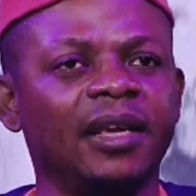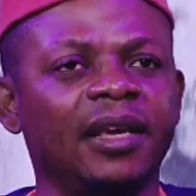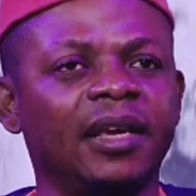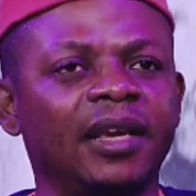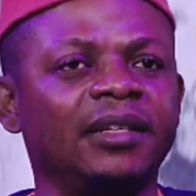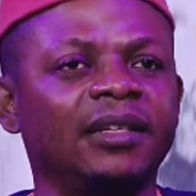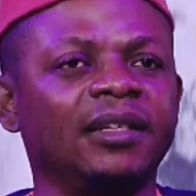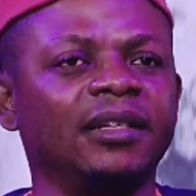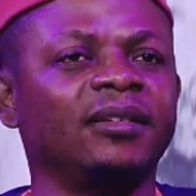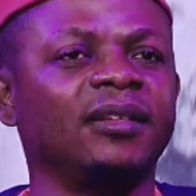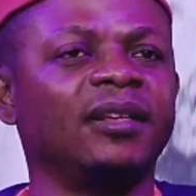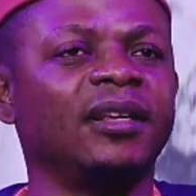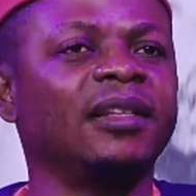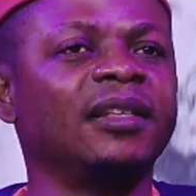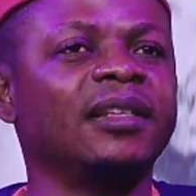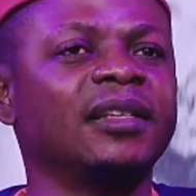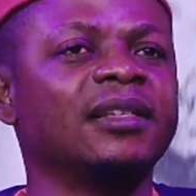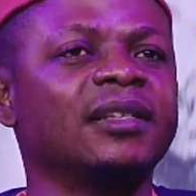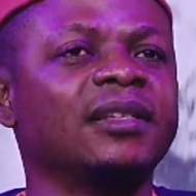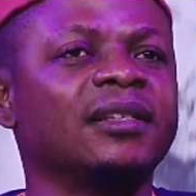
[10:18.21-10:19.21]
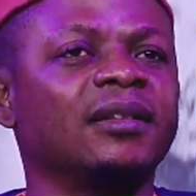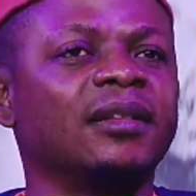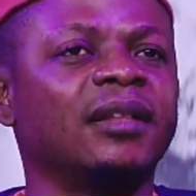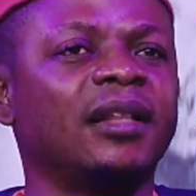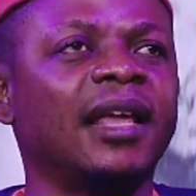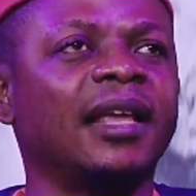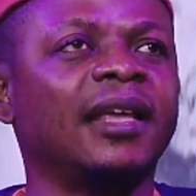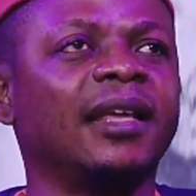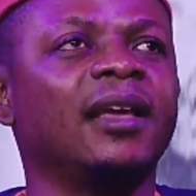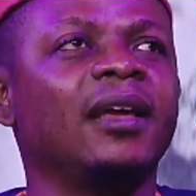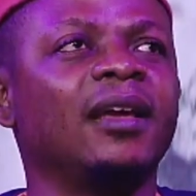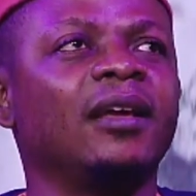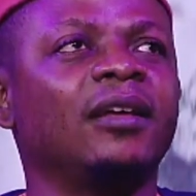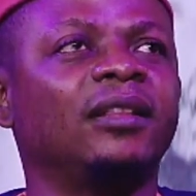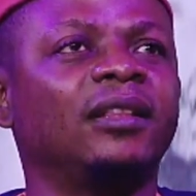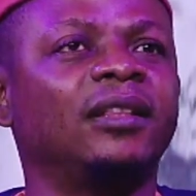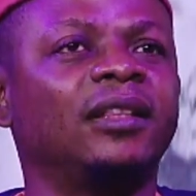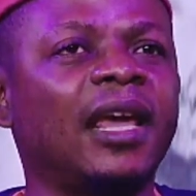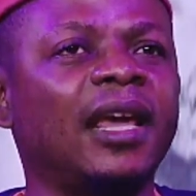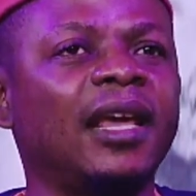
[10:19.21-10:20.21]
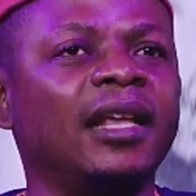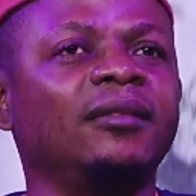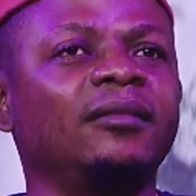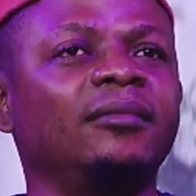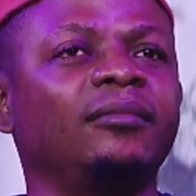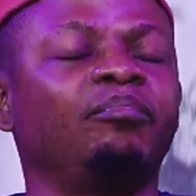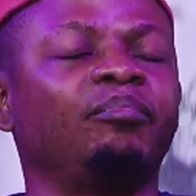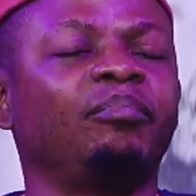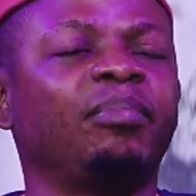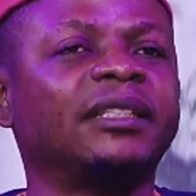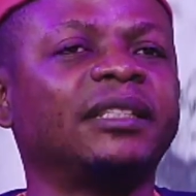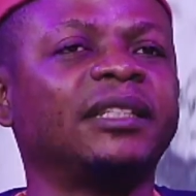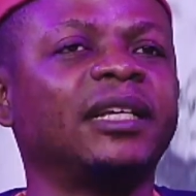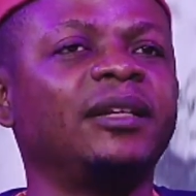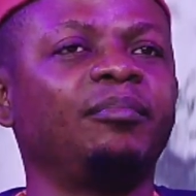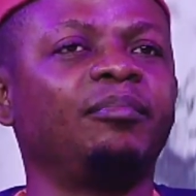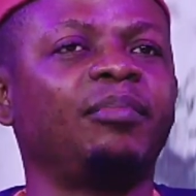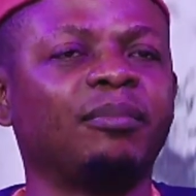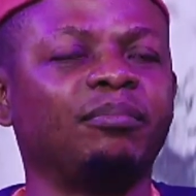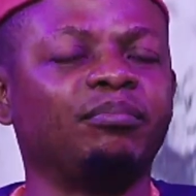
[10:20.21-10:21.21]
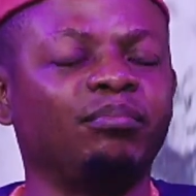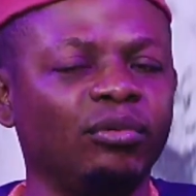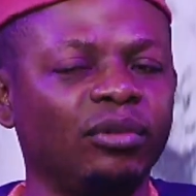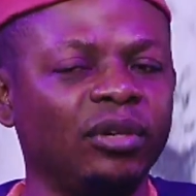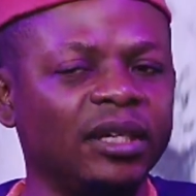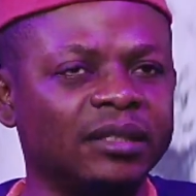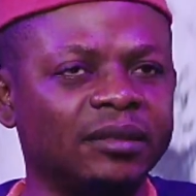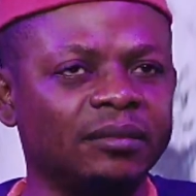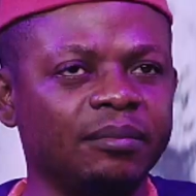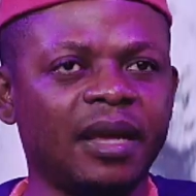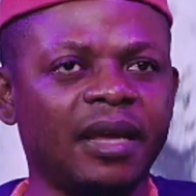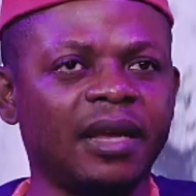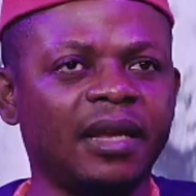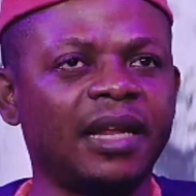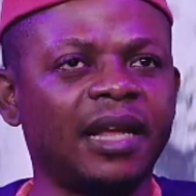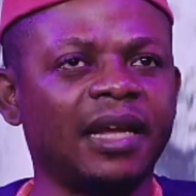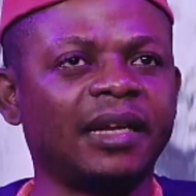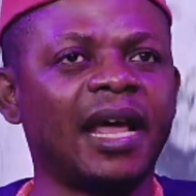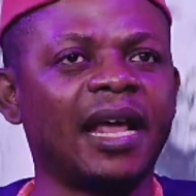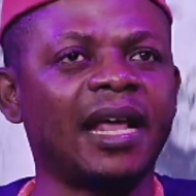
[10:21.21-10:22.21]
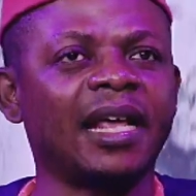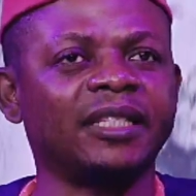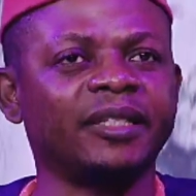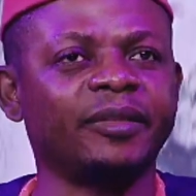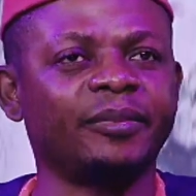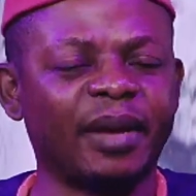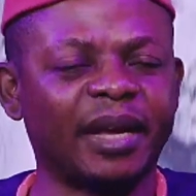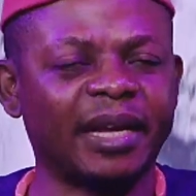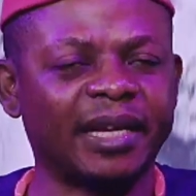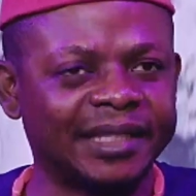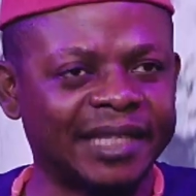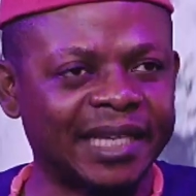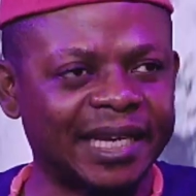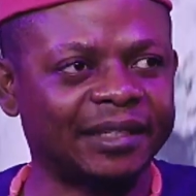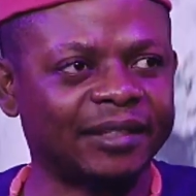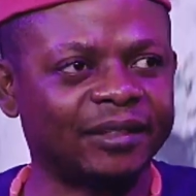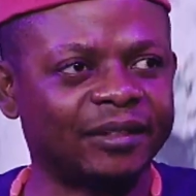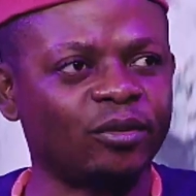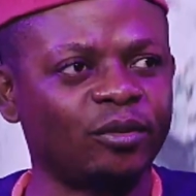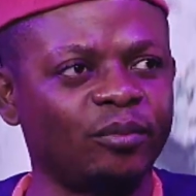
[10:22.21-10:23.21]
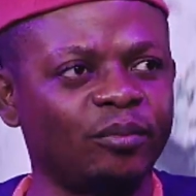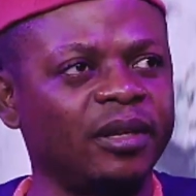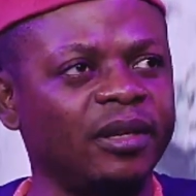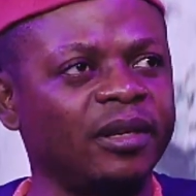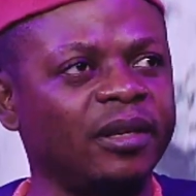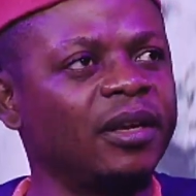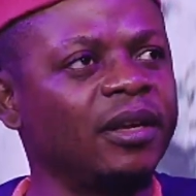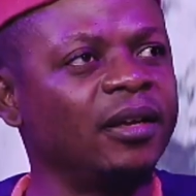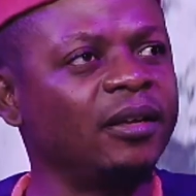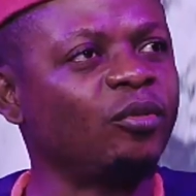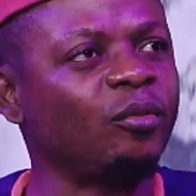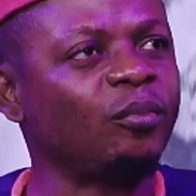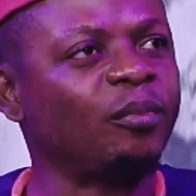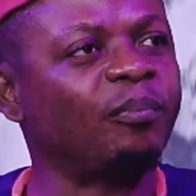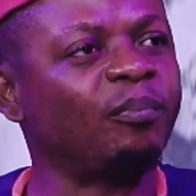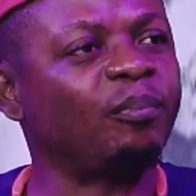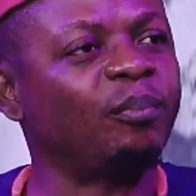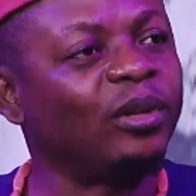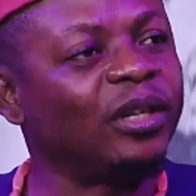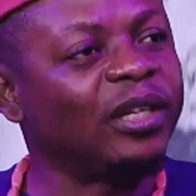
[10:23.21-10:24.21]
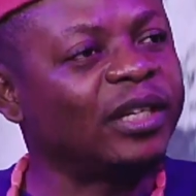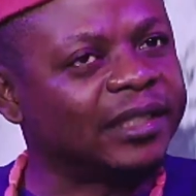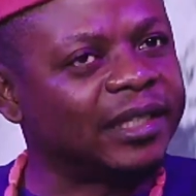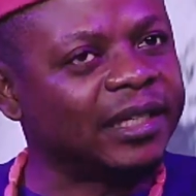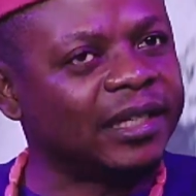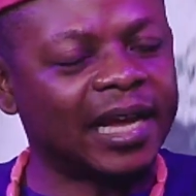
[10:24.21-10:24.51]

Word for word: It is, it is like 10% per policeman that are expected to be to be policing.